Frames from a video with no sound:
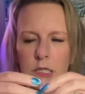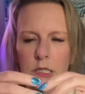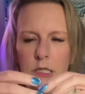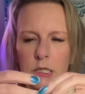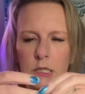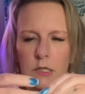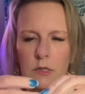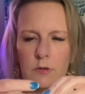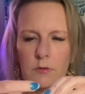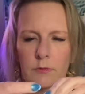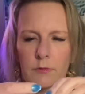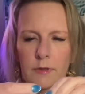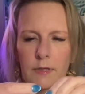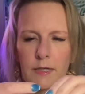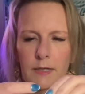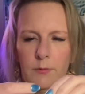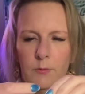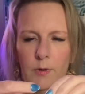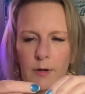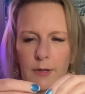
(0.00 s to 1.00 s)
Lily, why
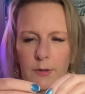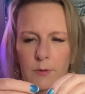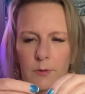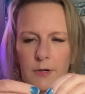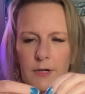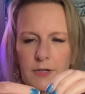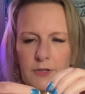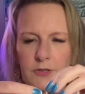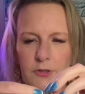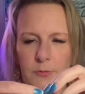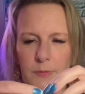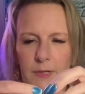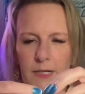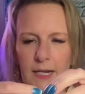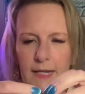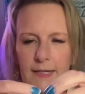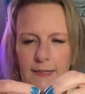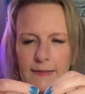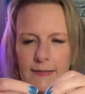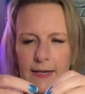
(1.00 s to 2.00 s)
you wanna do me like
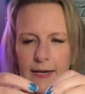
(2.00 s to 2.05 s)
that?